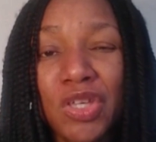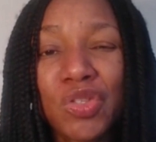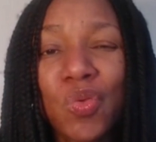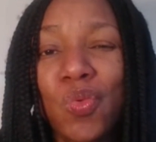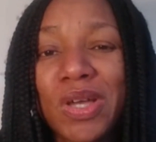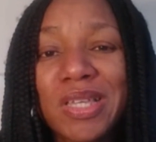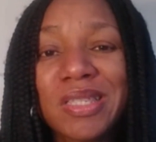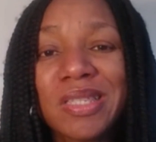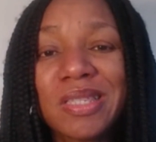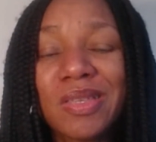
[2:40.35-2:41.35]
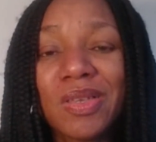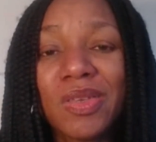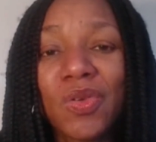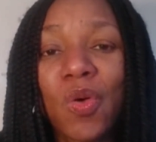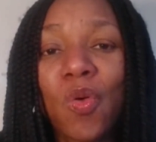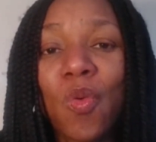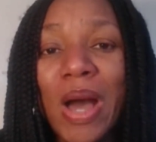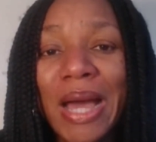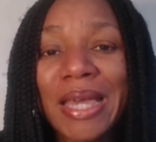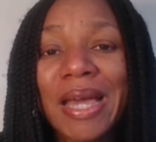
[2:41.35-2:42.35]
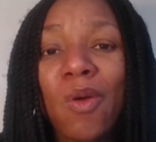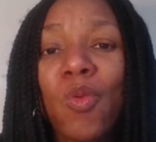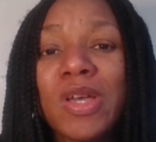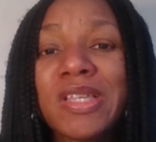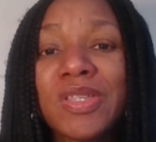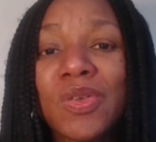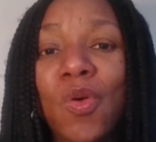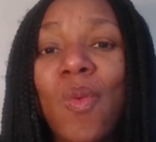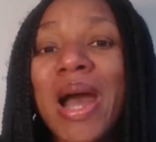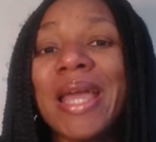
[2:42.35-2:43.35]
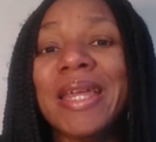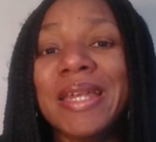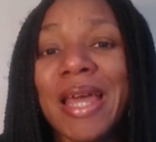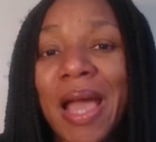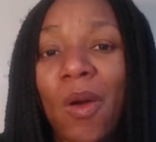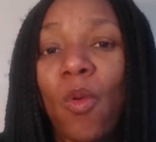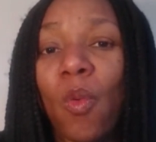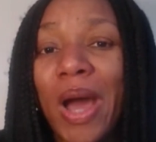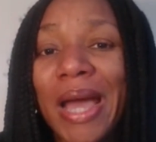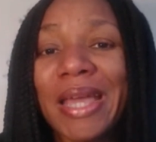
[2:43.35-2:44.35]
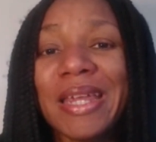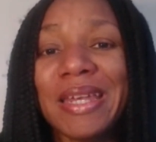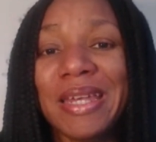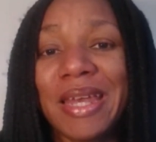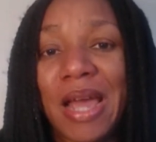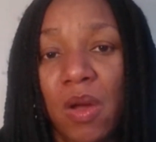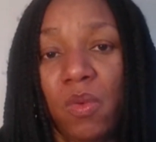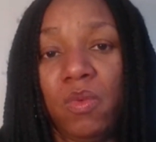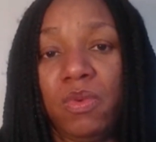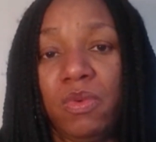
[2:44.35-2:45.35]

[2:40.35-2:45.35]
So what is your why and what is your why now? Why now?